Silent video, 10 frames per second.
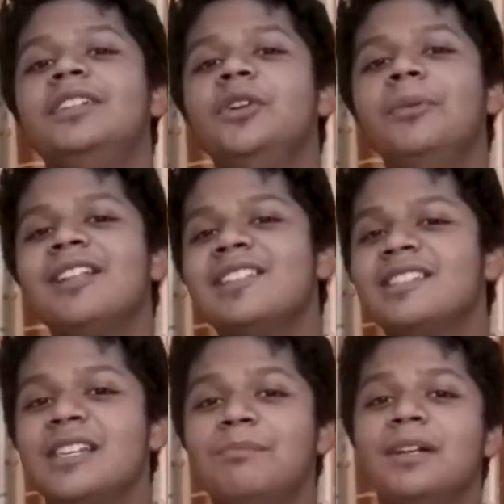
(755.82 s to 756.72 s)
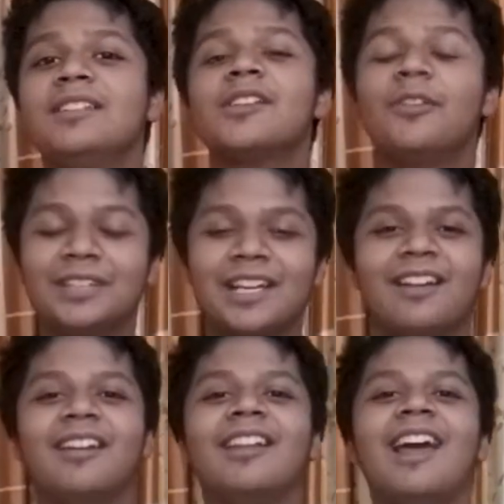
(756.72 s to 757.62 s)
numerals and symbols of the
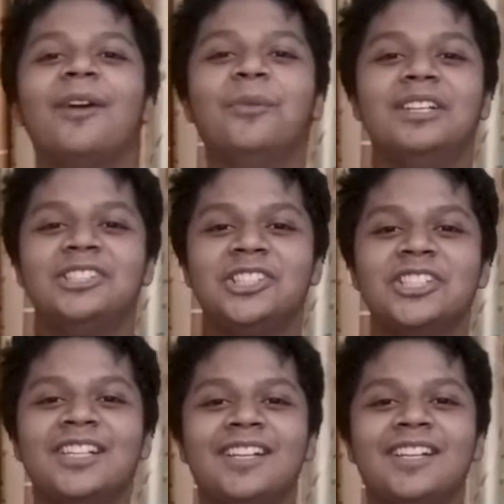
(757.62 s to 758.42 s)
Kannada language.